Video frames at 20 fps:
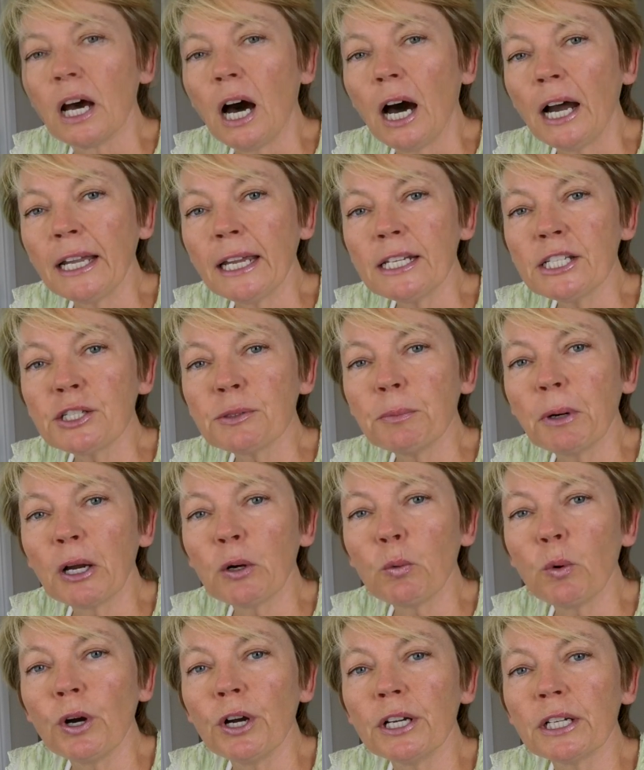I enter my
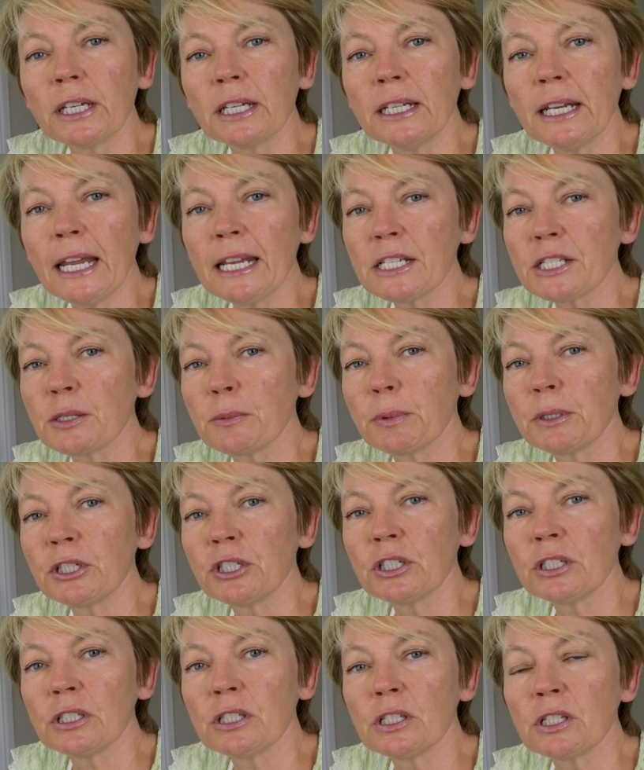work in
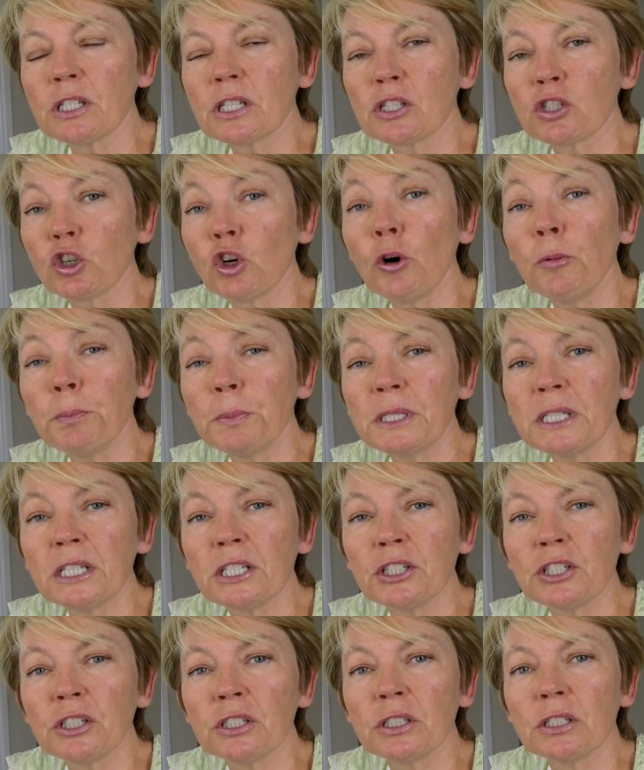exhibitions and
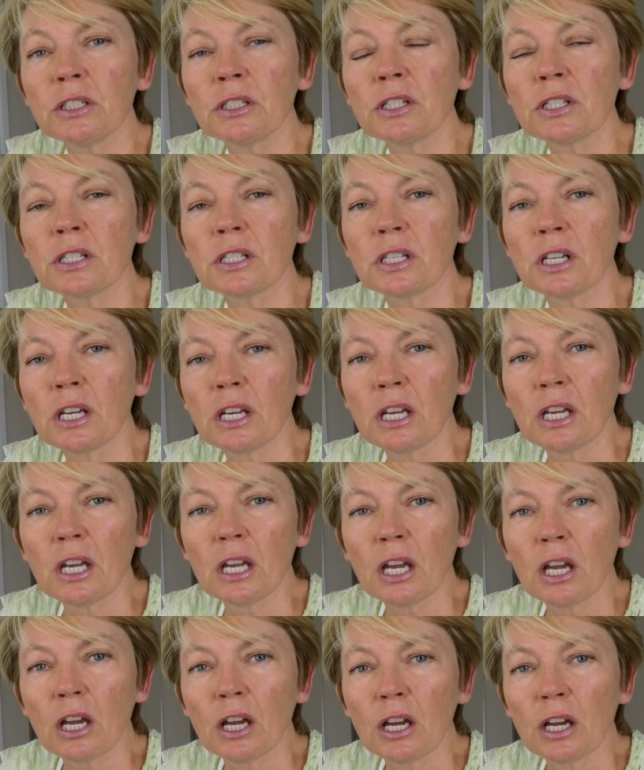competitions
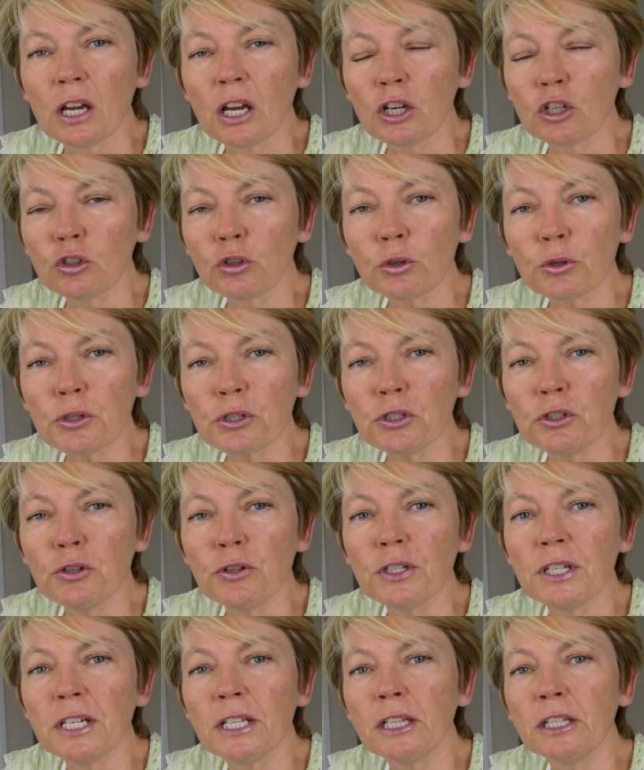across New
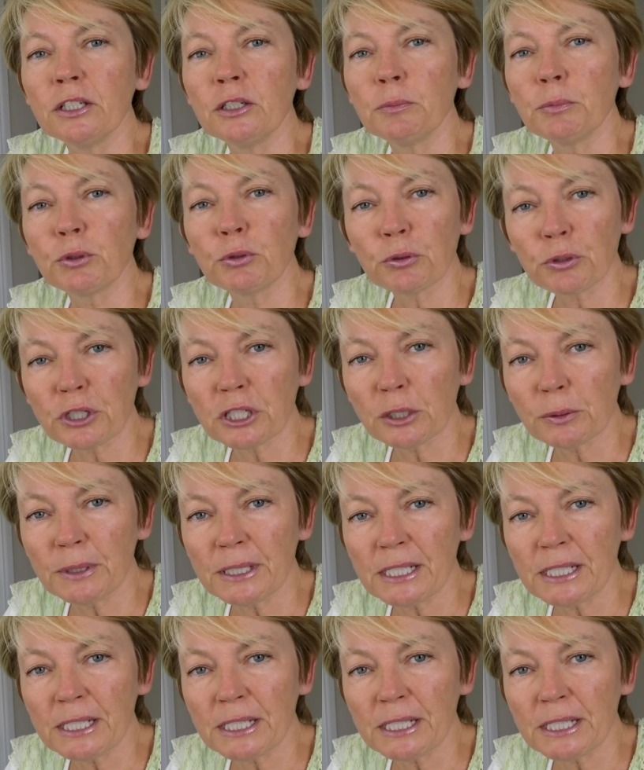Zealand, but also